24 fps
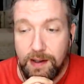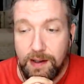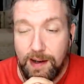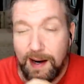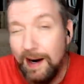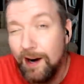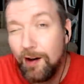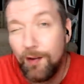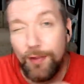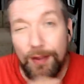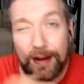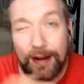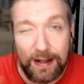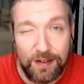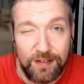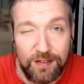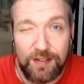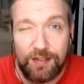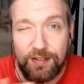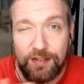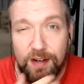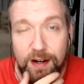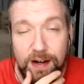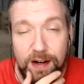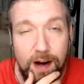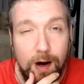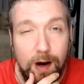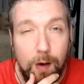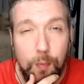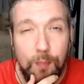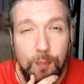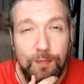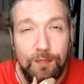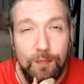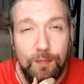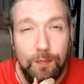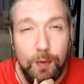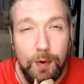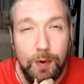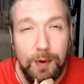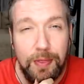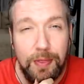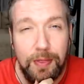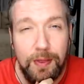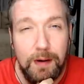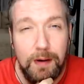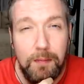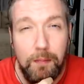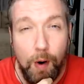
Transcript: and I don't think it's just going to help with uh,